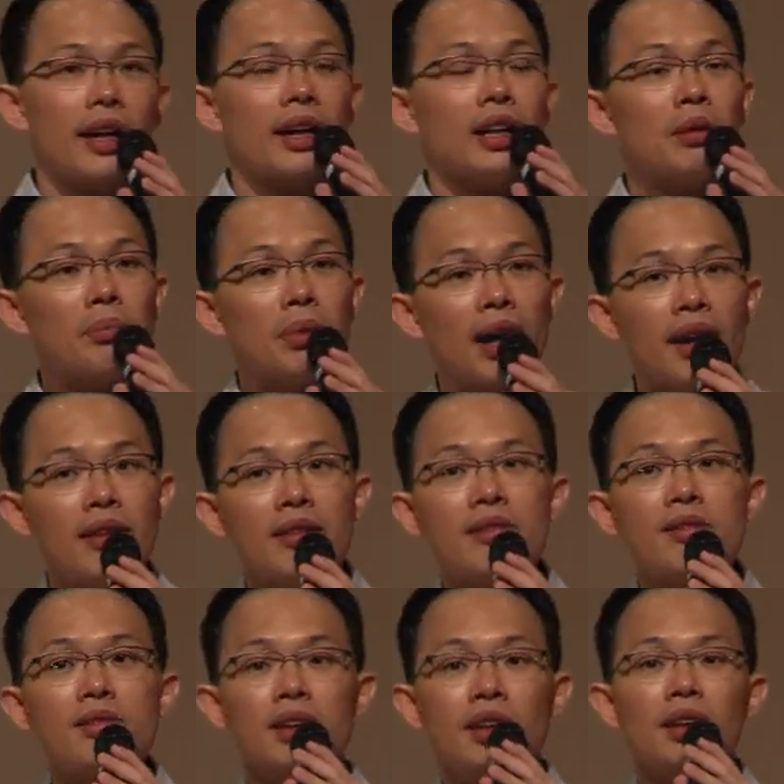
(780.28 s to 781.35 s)
they can apply
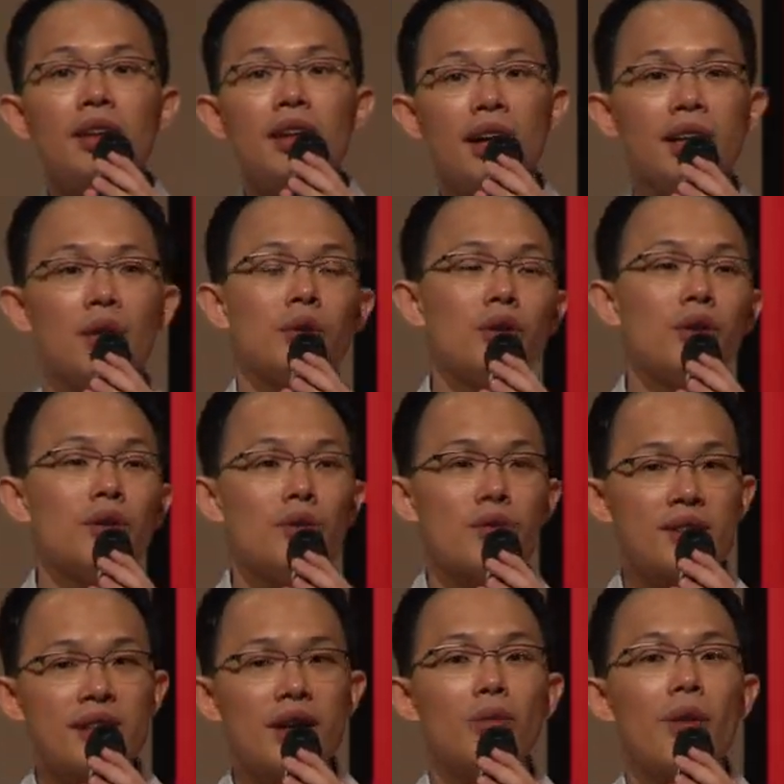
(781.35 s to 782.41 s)
this year and they will go into
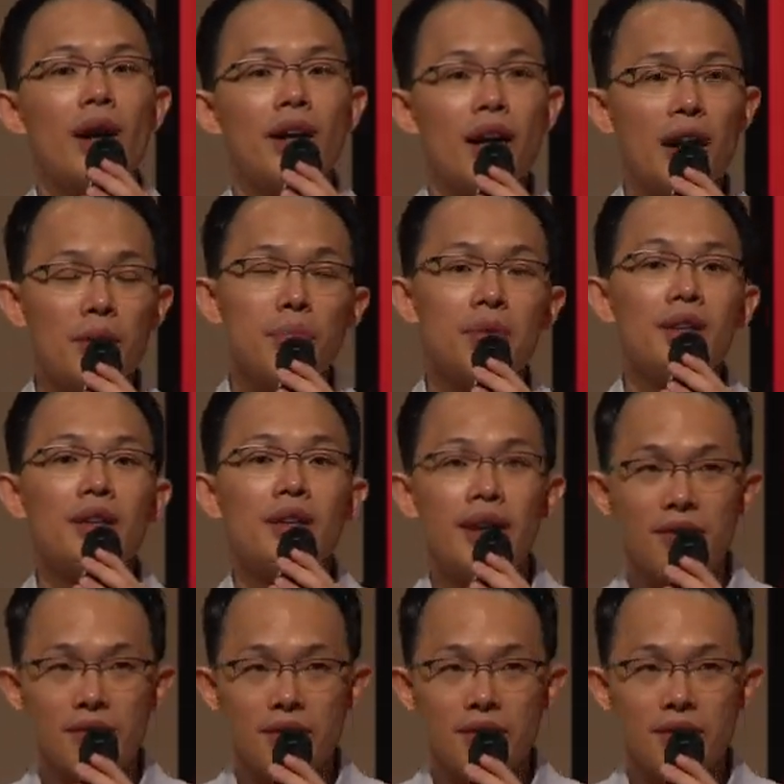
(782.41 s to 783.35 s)
Sec 1 IP